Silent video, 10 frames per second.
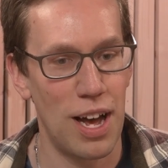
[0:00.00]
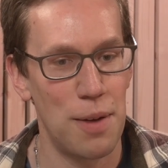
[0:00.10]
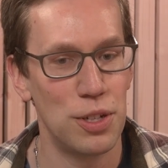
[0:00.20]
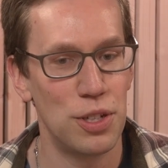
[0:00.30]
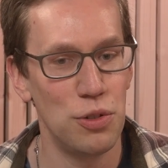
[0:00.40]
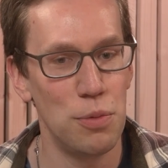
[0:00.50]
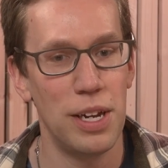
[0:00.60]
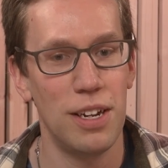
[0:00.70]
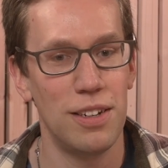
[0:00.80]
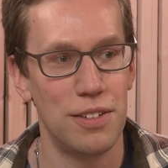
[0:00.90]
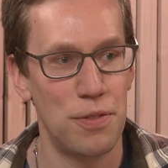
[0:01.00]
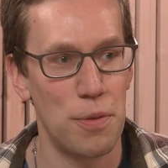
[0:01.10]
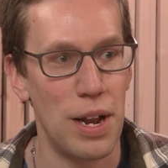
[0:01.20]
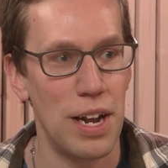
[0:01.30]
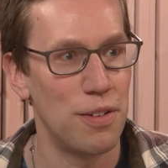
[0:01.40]
I'm assuming for
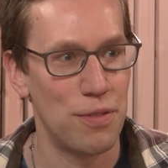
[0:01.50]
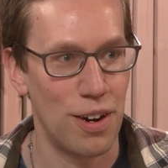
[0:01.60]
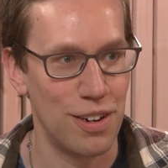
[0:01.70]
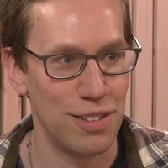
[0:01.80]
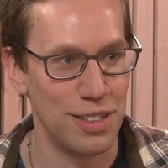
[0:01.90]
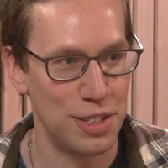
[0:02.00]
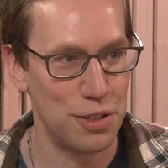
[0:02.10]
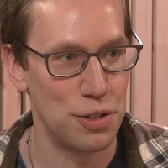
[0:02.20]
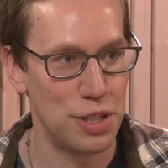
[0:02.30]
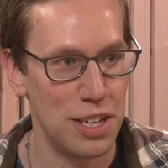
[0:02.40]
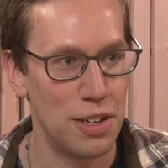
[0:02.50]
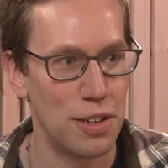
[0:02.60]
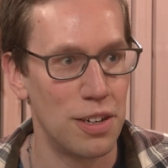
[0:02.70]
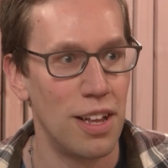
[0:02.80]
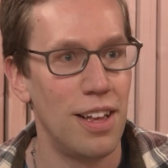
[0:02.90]
many of our listeners
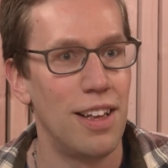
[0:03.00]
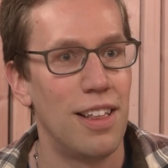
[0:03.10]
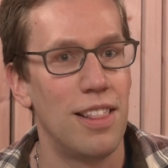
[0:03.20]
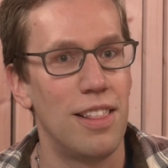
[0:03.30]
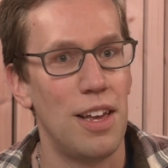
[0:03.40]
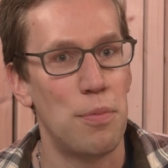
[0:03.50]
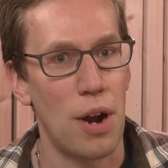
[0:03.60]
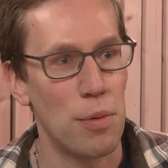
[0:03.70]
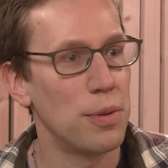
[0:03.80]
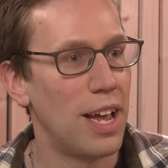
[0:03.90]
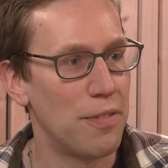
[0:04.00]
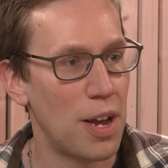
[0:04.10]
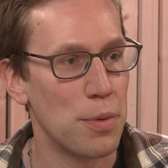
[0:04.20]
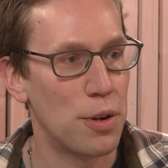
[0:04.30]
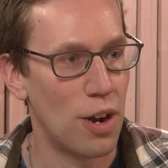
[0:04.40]
here, they probably have
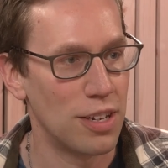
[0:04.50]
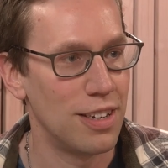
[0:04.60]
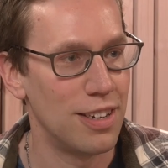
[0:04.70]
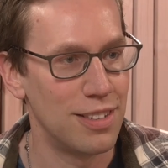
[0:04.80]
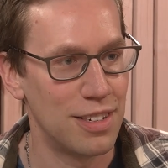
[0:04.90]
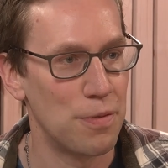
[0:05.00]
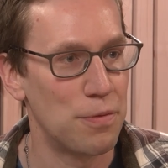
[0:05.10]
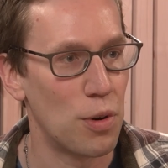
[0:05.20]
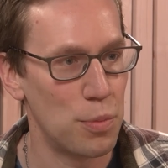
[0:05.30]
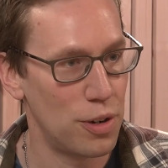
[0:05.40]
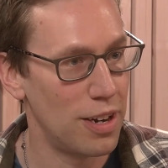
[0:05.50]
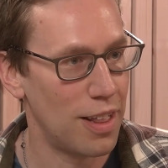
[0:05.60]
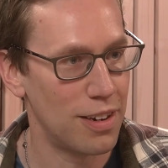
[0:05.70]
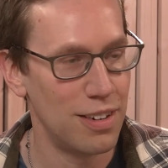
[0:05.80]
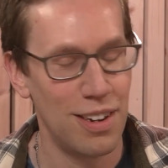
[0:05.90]
come across it in some form or
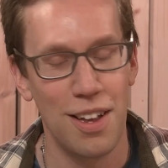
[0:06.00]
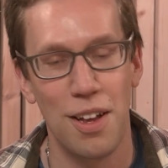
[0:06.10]
another.